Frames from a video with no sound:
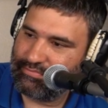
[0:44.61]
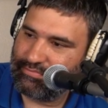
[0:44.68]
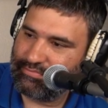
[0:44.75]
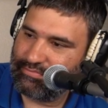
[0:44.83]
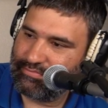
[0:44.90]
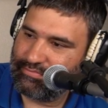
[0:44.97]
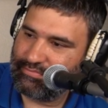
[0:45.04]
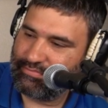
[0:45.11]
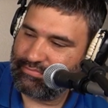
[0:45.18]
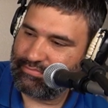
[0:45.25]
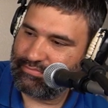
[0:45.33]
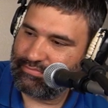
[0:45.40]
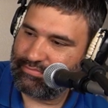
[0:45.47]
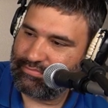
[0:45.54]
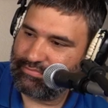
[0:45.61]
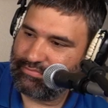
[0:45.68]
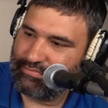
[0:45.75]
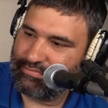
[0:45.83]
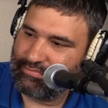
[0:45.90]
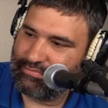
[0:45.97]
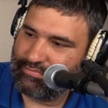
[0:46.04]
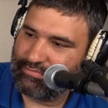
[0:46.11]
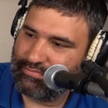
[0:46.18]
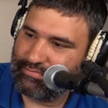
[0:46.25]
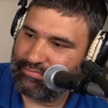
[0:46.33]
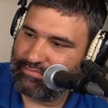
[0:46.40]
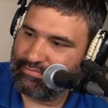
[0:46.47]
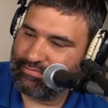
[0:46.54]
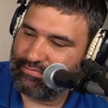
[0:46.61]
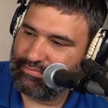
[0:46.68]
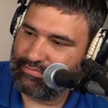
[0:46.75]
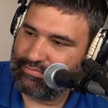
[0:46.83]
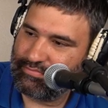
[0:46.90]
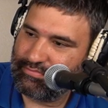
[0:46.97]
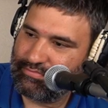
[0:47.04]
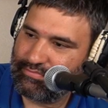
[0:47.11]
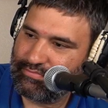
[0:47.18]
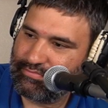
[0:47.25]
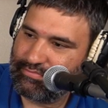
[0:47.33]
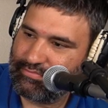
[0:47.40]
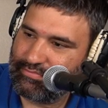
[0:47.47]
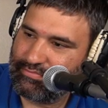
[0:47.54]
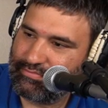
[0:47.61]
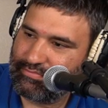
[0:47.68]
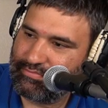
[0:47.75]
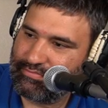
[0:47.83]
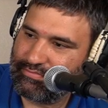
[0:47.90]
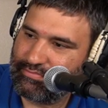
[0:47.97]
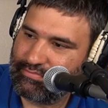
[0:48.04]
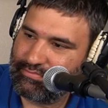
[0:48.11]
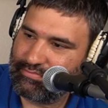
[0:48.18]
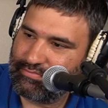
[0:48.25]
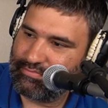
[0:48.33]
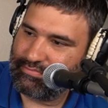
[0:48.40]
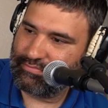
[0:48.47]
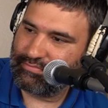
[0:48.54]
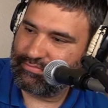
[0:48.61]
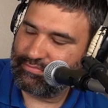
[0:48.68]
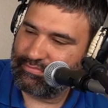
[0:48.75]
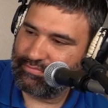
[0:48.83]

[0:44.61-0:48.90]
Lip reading: This person isn't speaking.